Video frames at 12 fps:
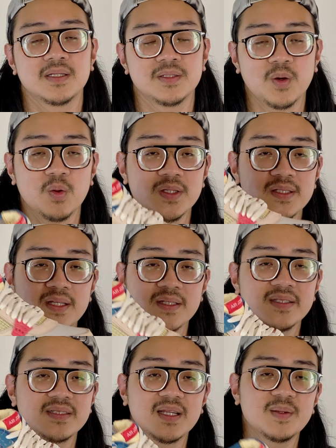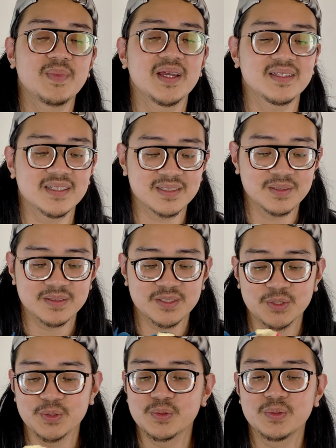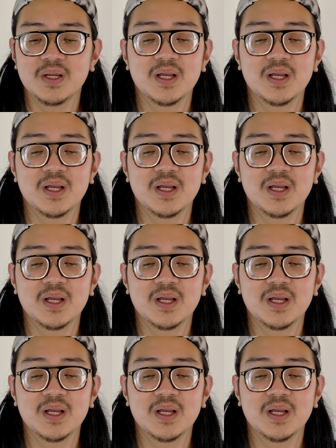The only thing that's gonna make this shoe